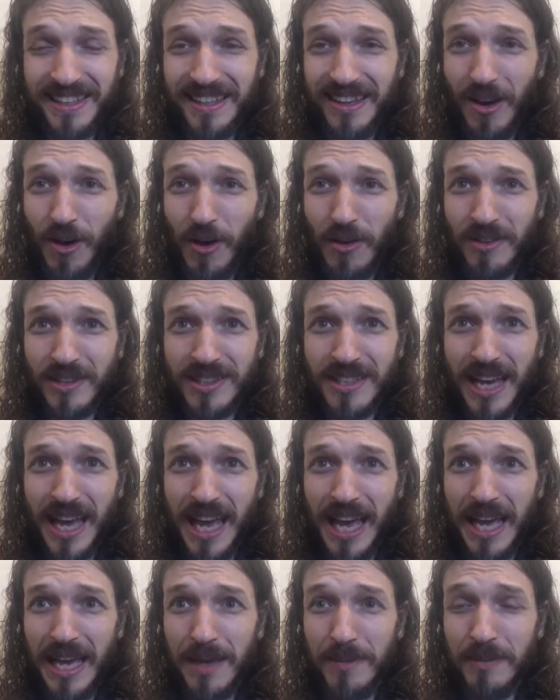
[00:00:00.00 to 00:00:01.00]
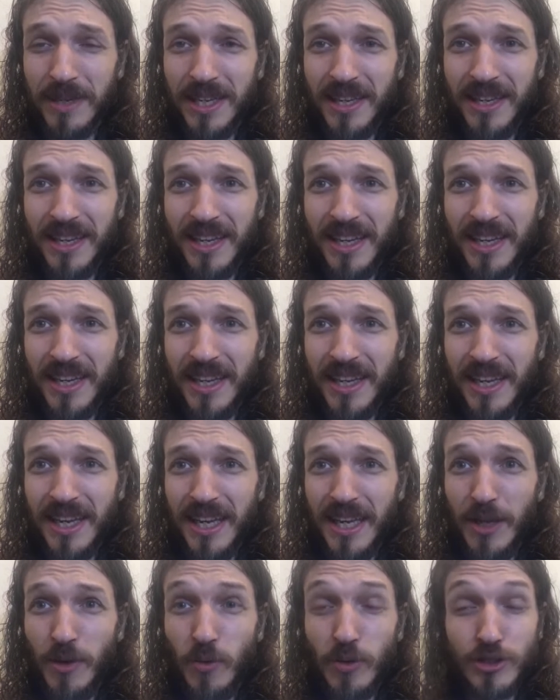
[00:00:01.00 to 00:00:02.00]
all the time.
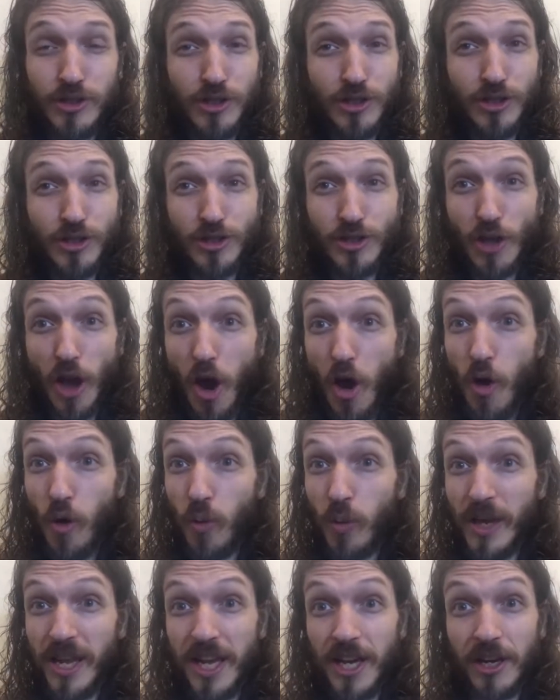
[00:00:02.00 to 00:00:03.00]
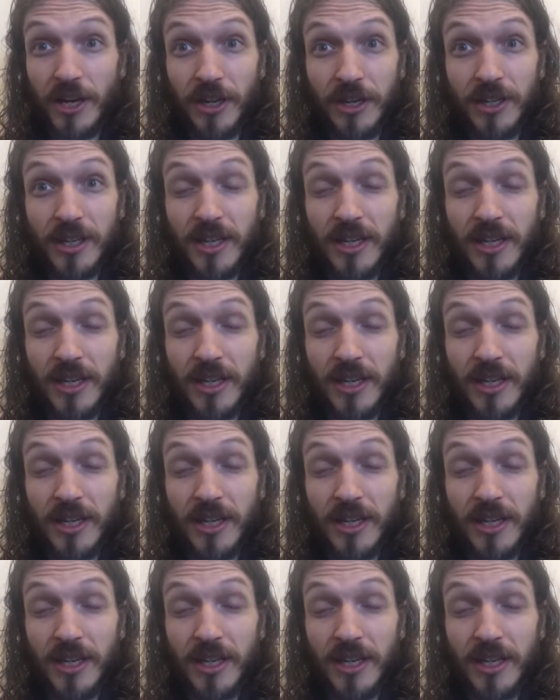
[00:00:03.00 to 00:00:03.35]
It was so weird.